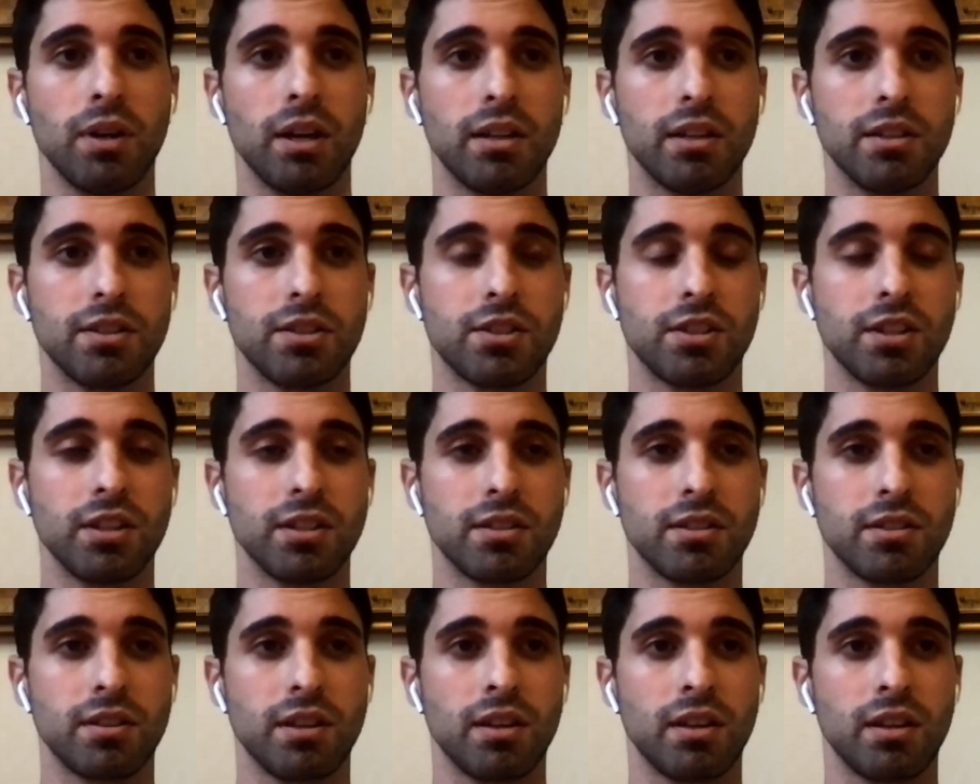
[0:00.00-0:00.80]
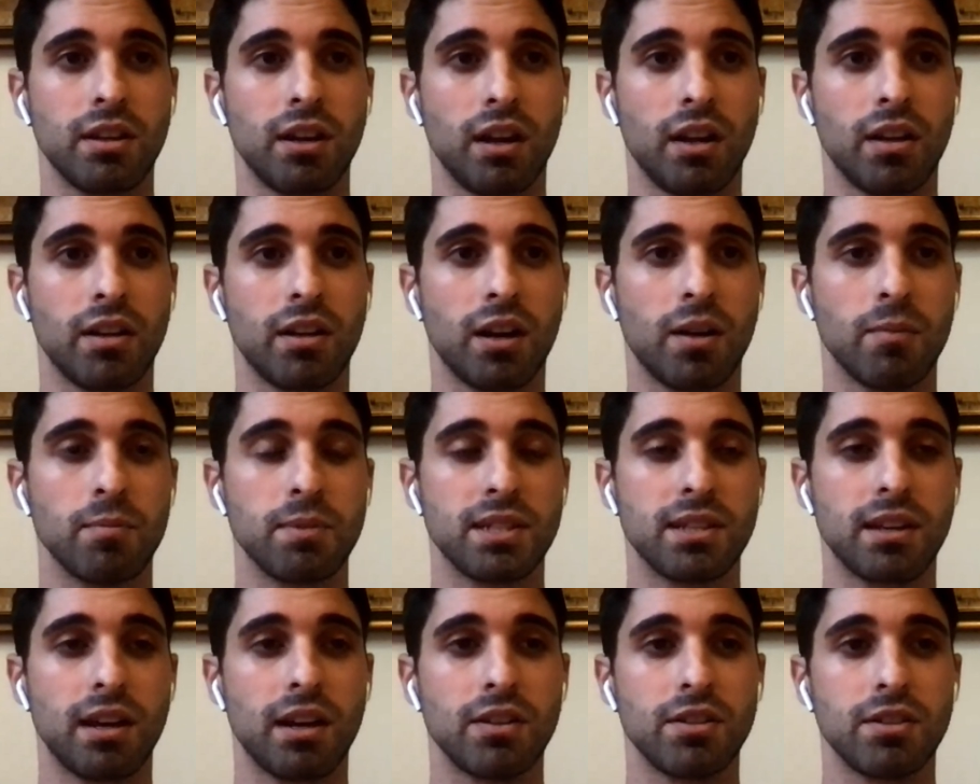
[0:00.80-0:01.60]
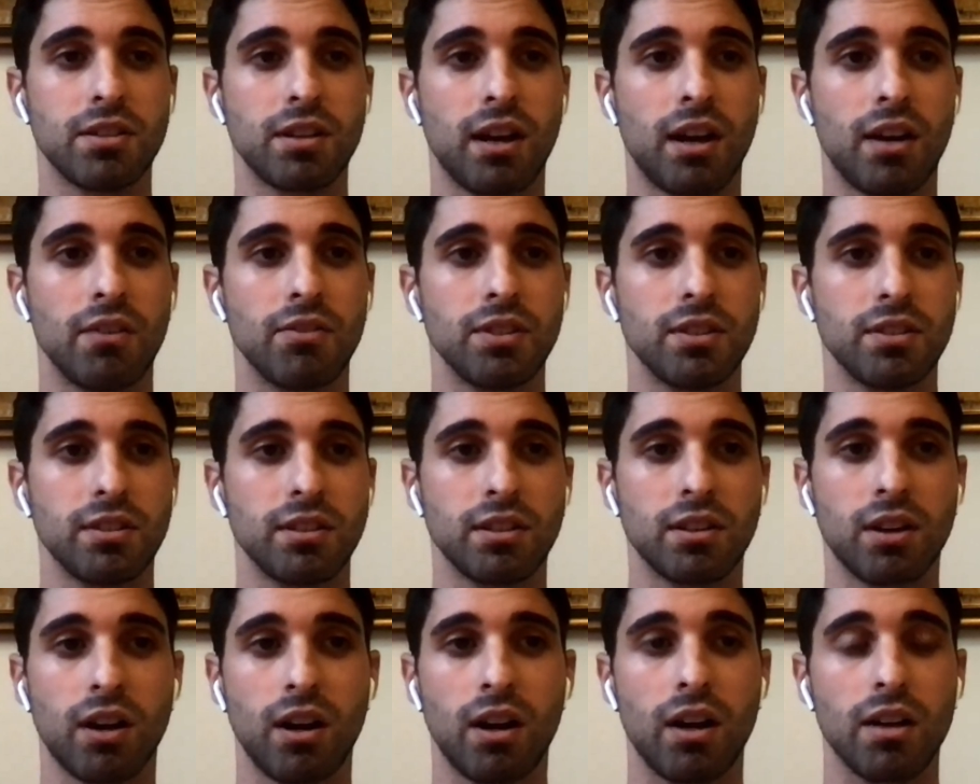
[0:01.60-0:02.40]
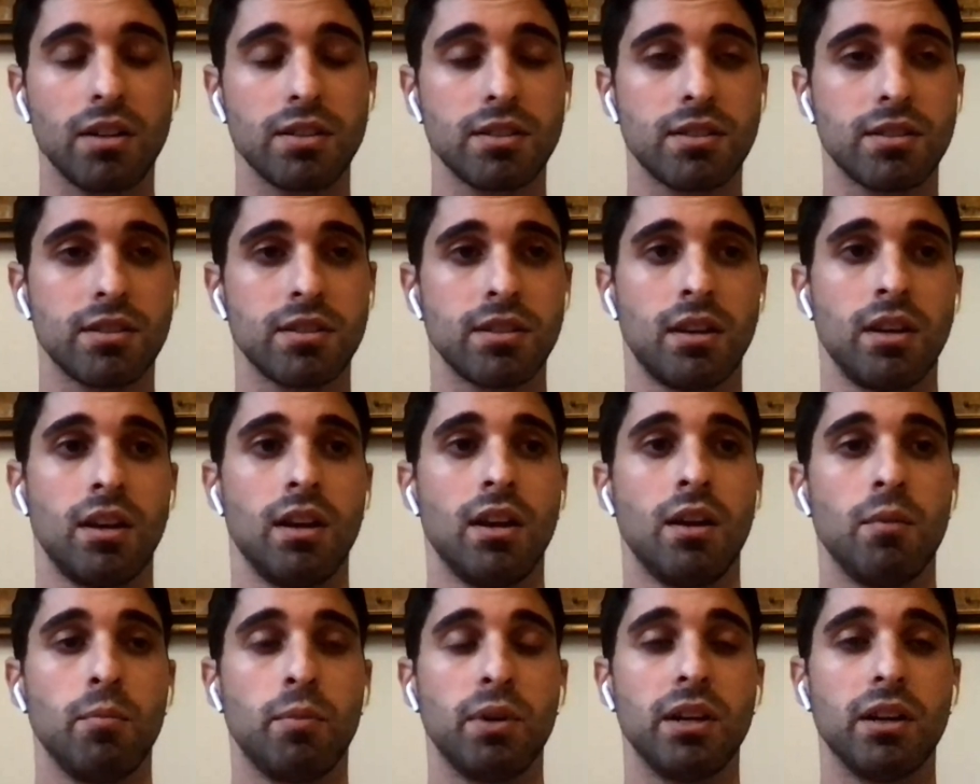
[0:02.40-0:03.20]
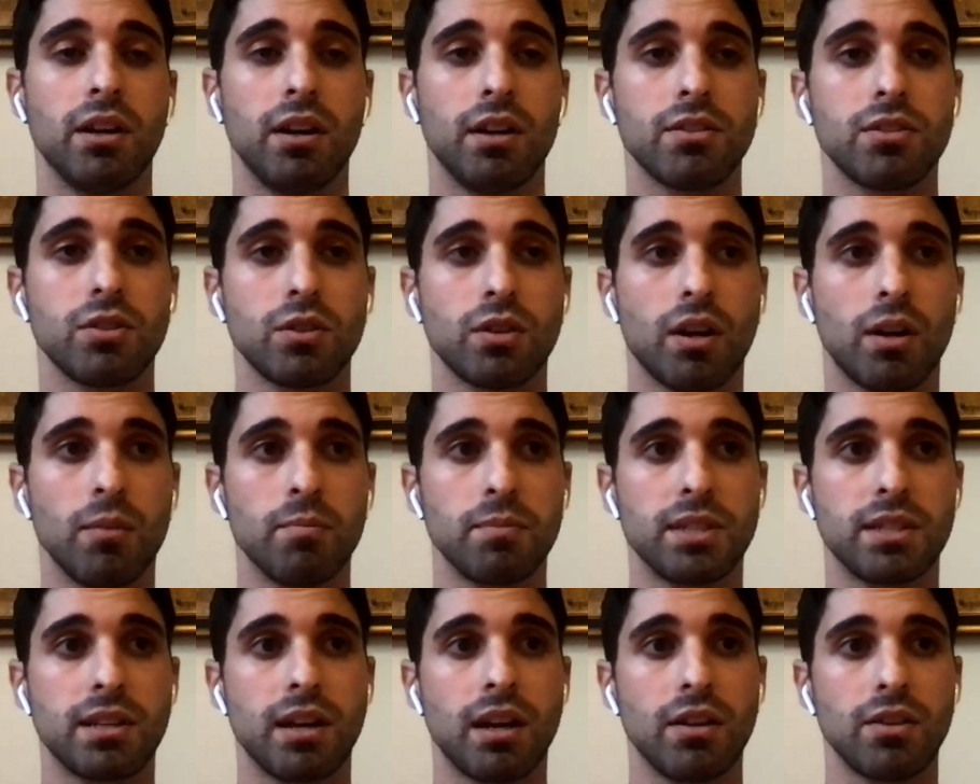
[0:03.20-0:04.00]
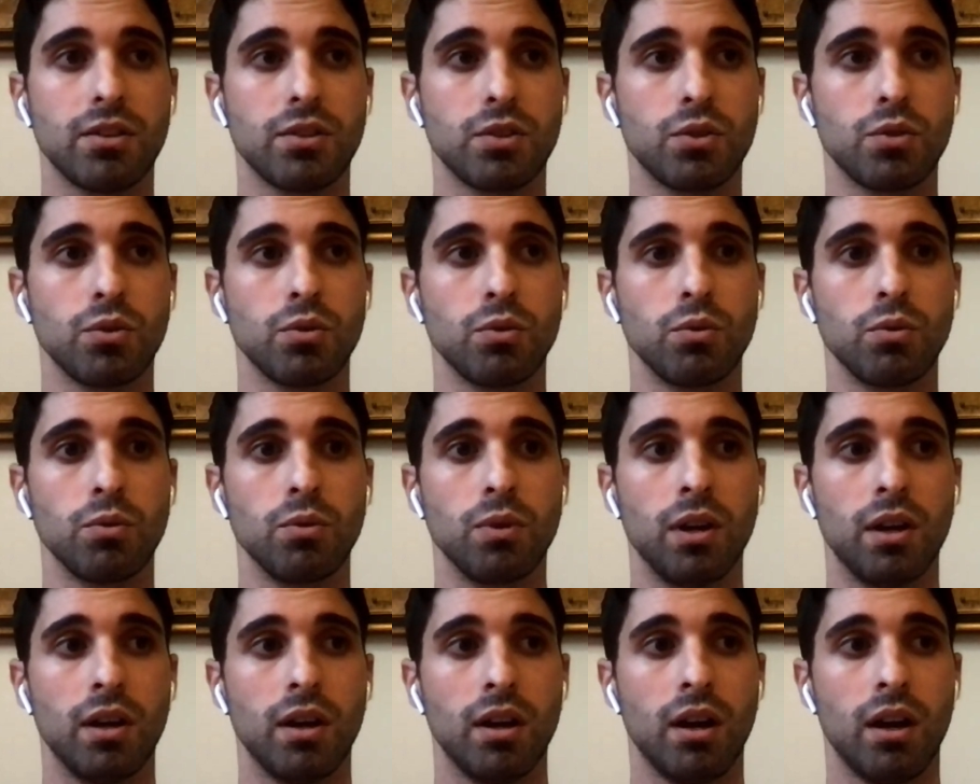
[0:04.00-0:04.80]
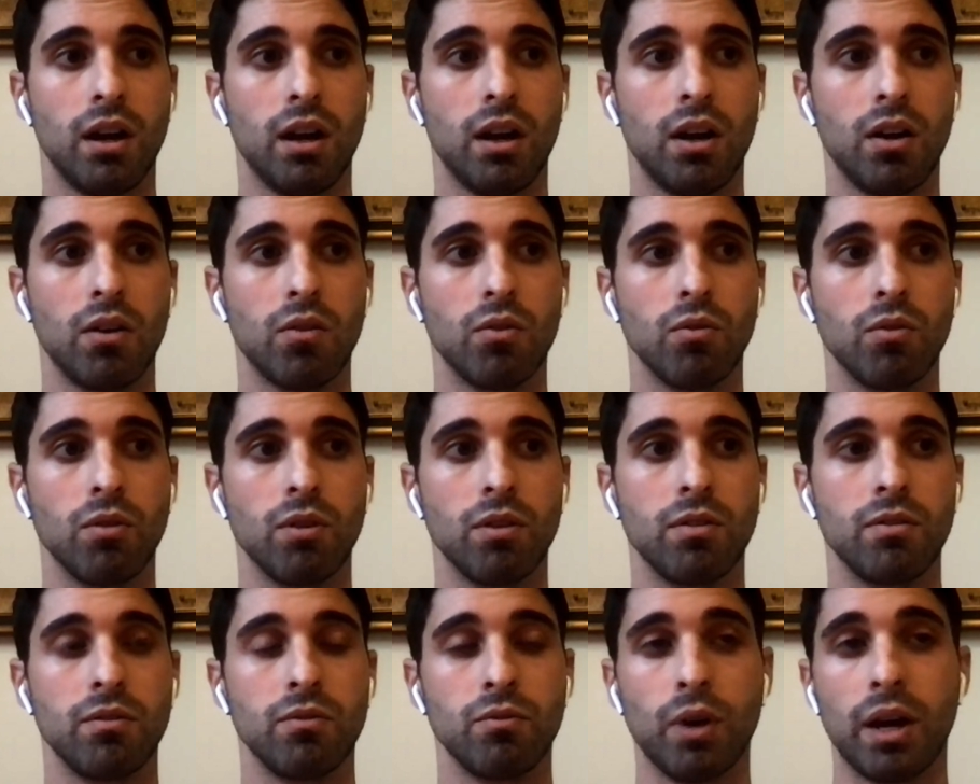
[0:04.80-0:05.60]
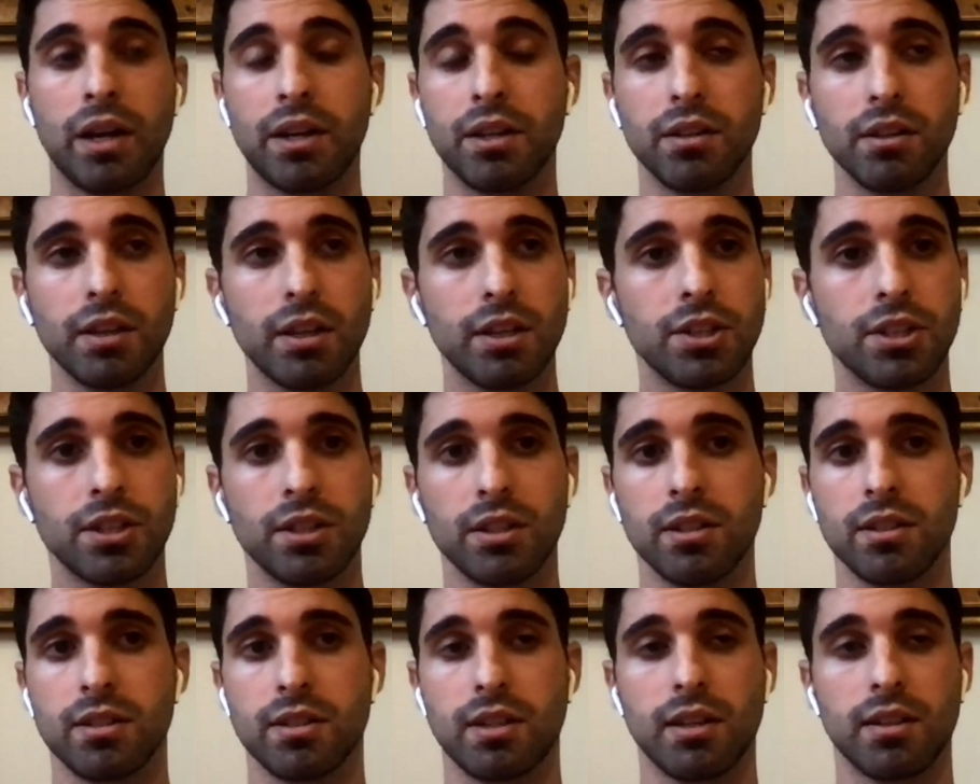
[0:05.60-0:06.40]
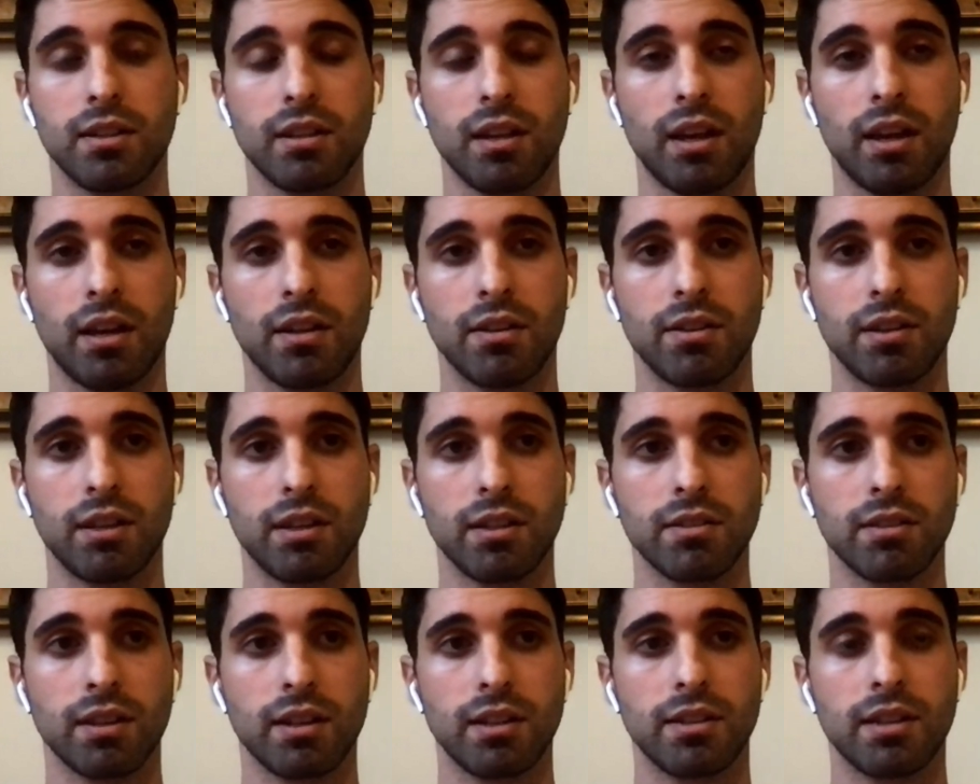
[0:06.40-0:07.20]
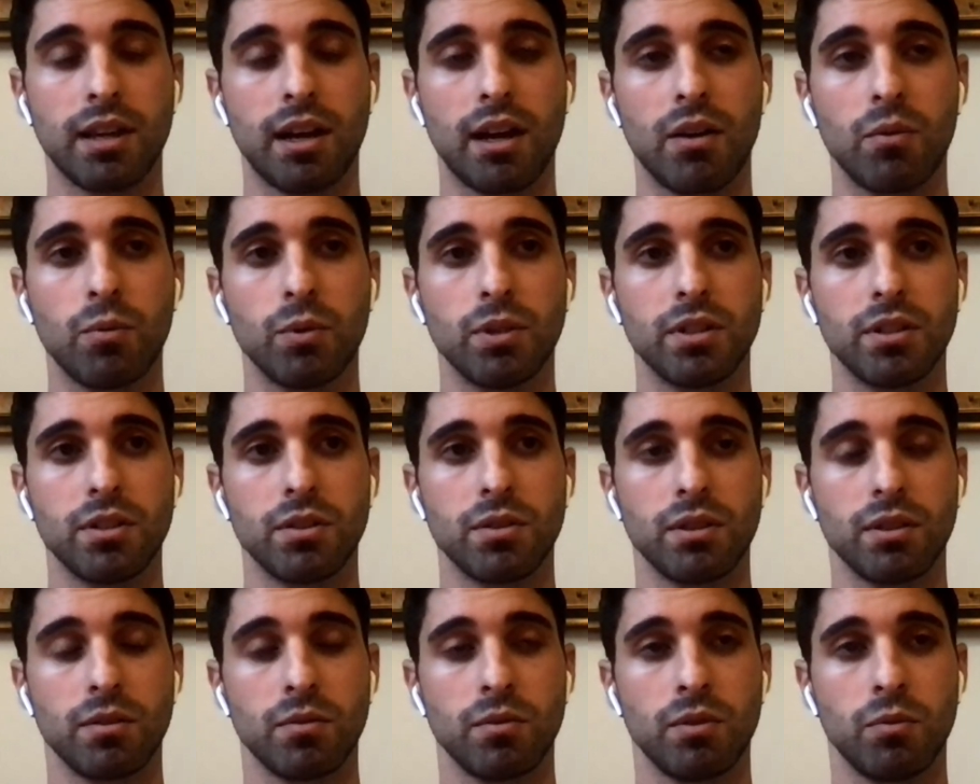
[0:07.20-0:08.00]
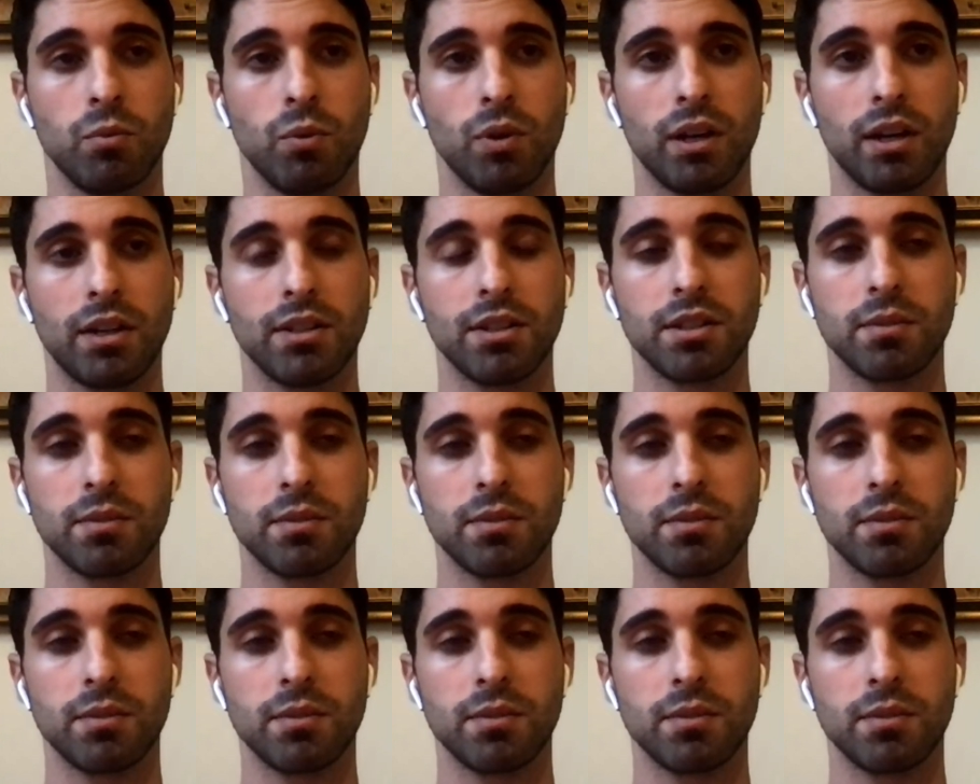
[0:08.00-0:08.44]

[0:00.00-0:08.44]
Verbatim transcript: And it's just it, it comes down to obviously costs, but it also comes down to uh, regulations and and things like that, which is what I